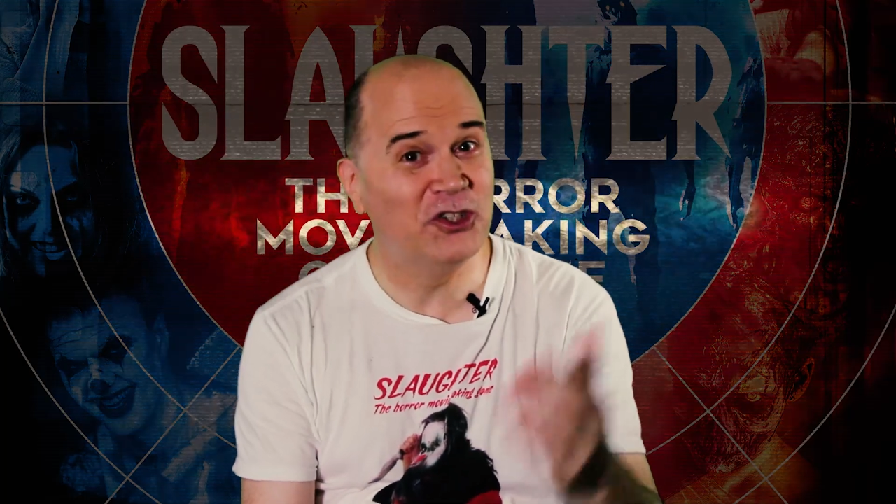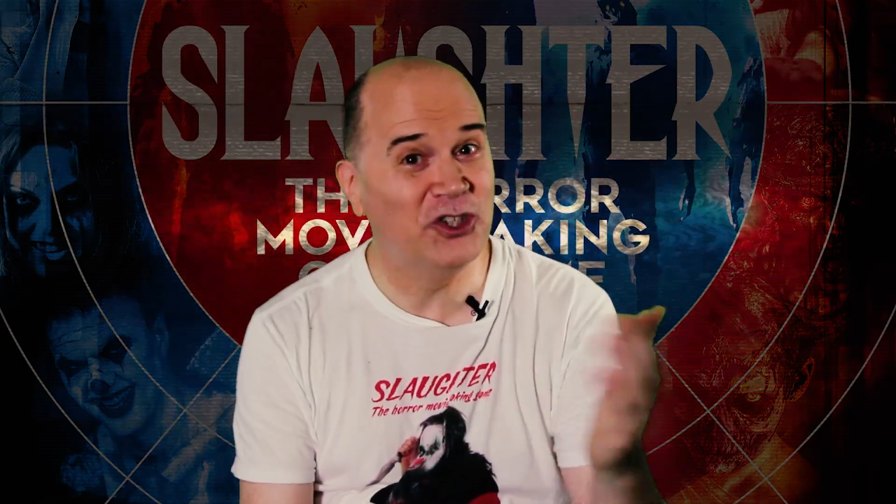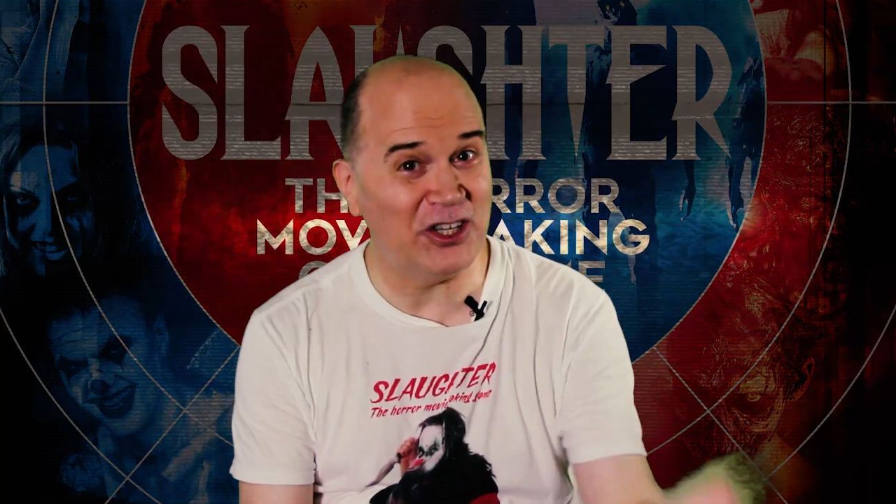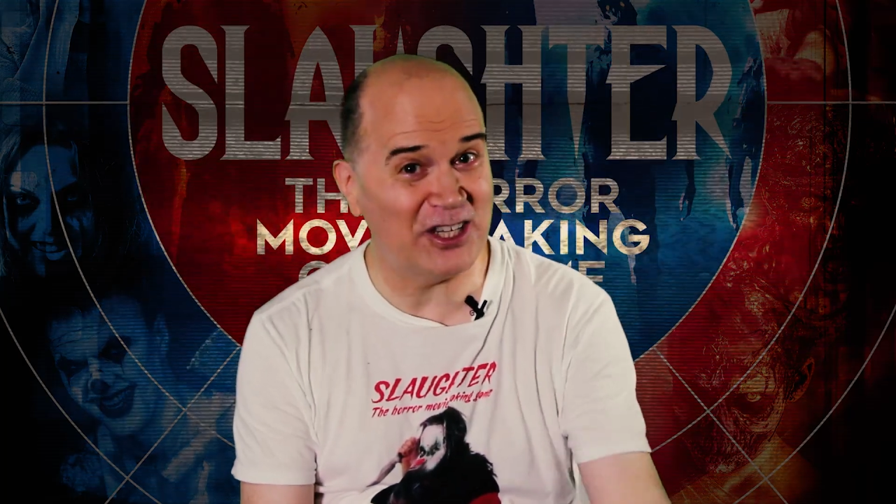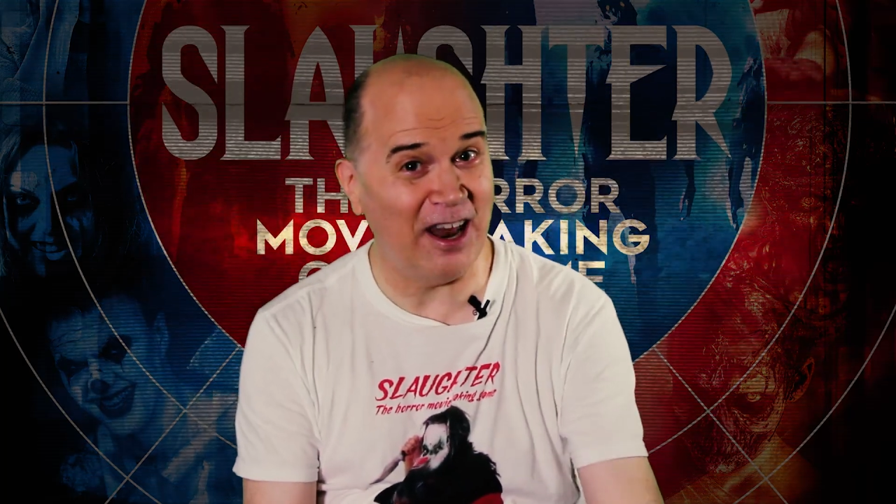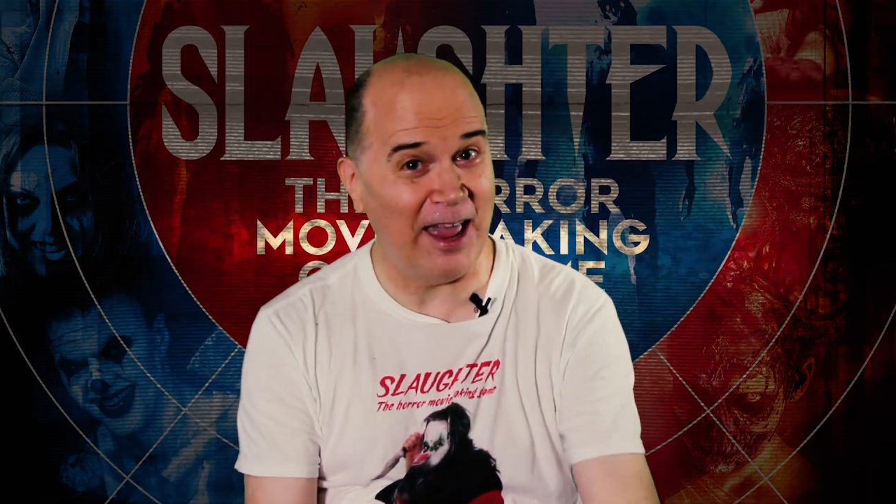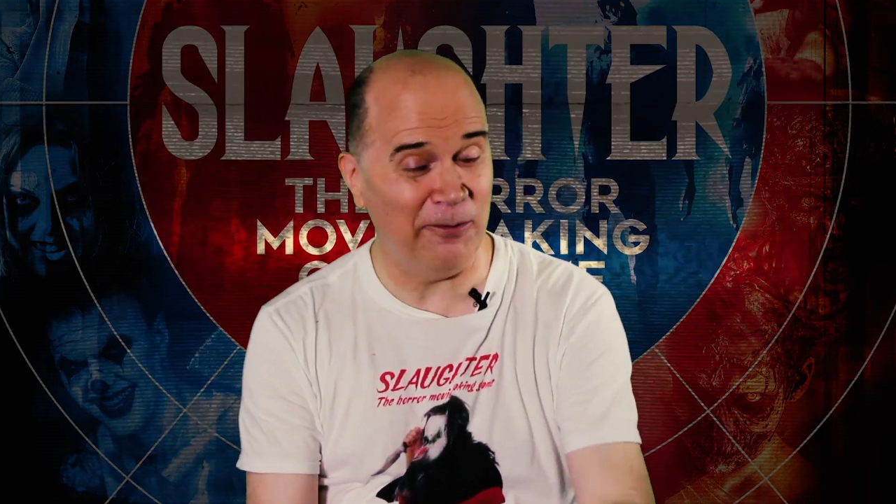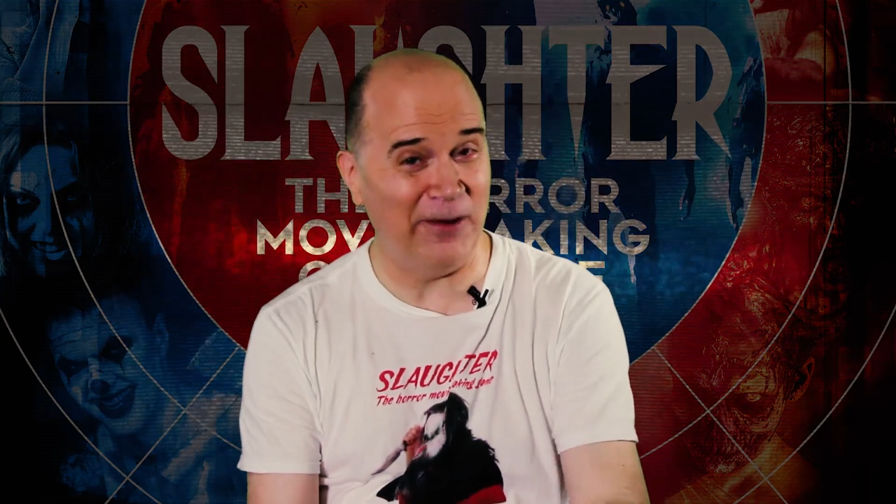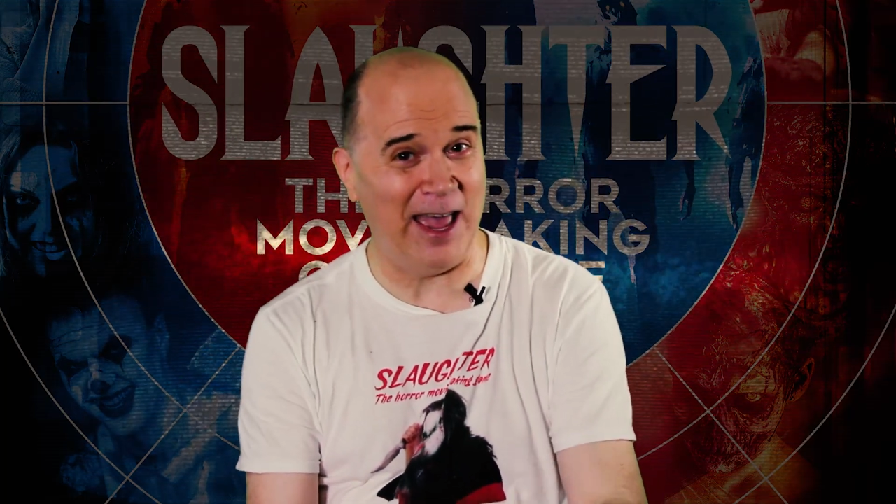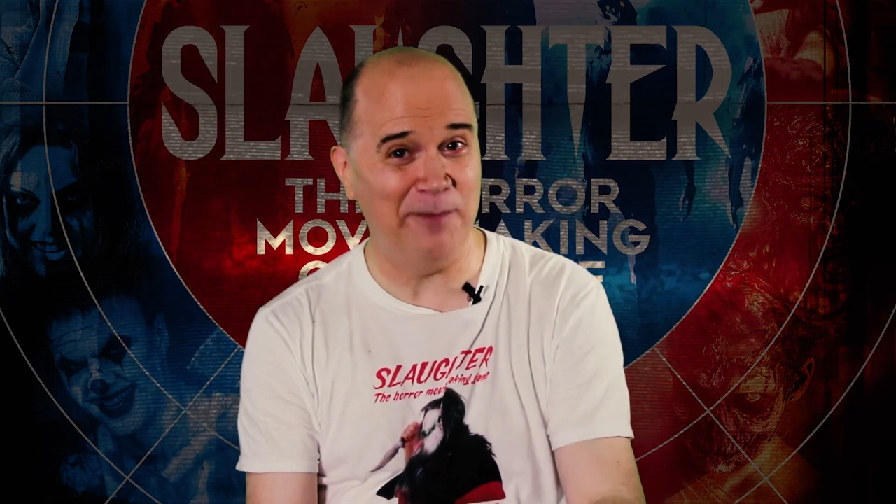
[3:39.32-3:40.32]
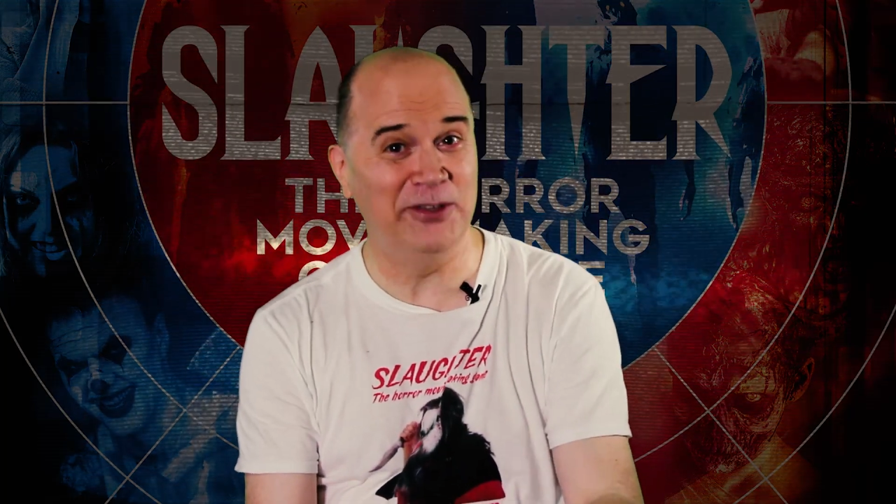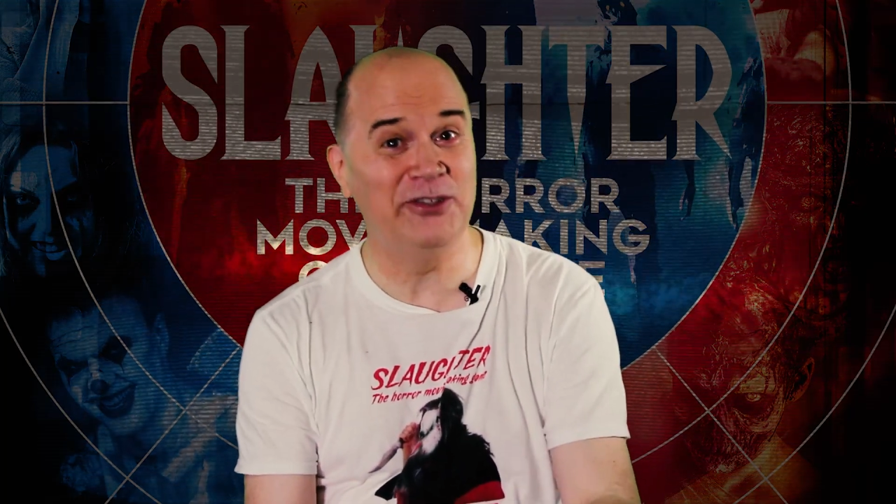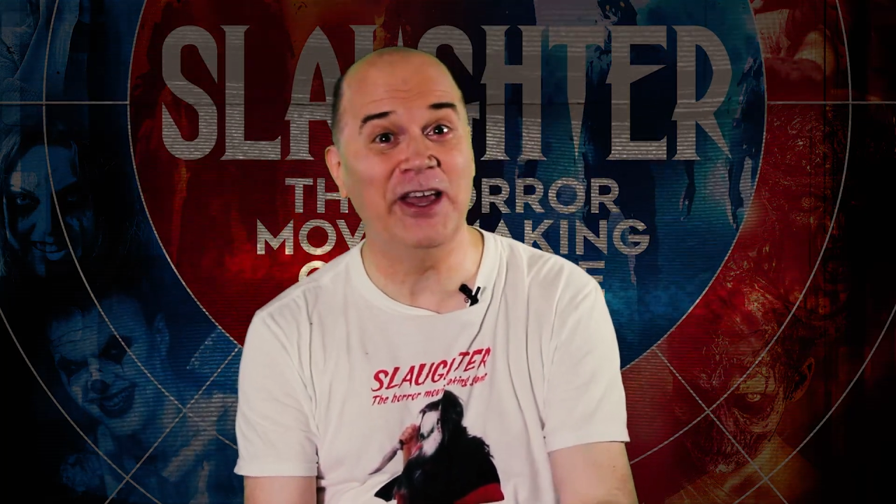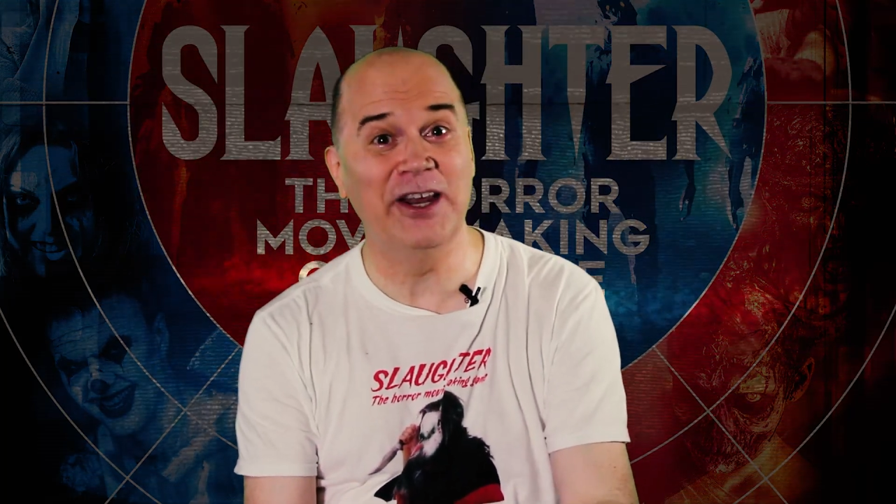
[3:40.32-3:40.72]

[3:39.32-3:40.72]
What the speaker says: Just like what happens